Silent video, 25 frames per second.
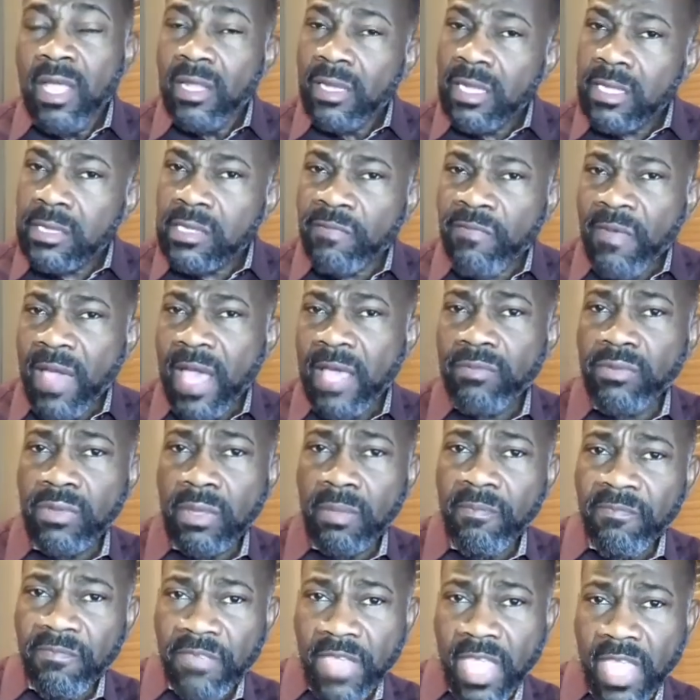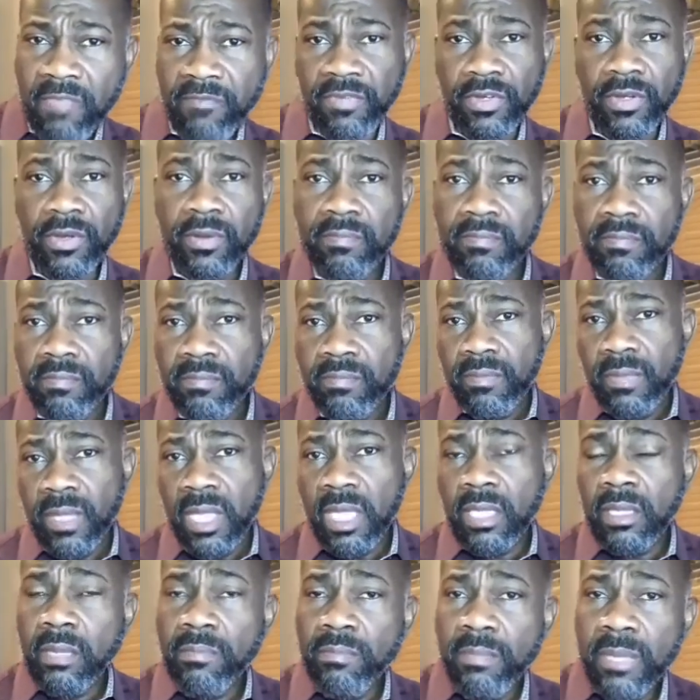Let's find some favor
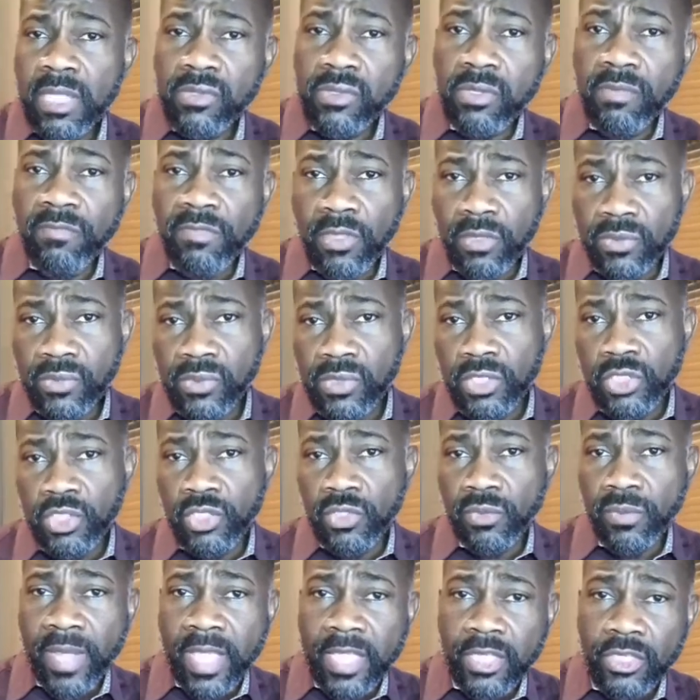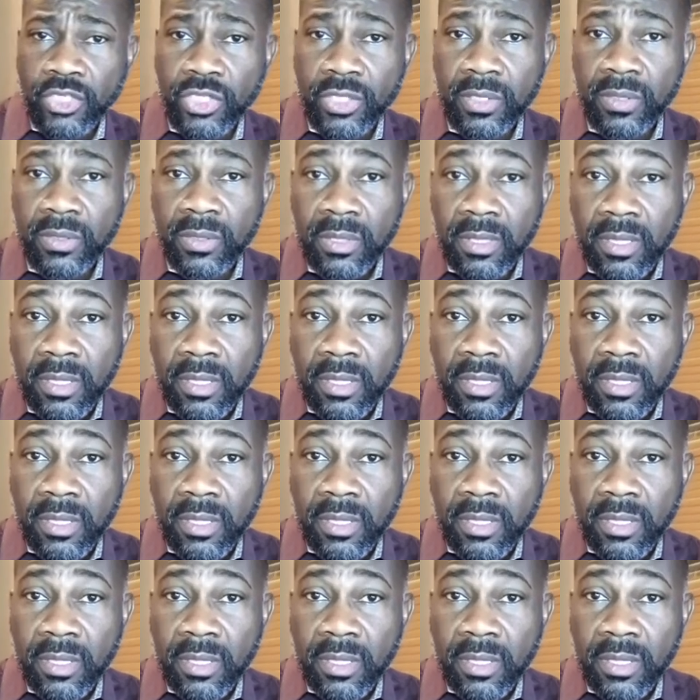in the midst of your situation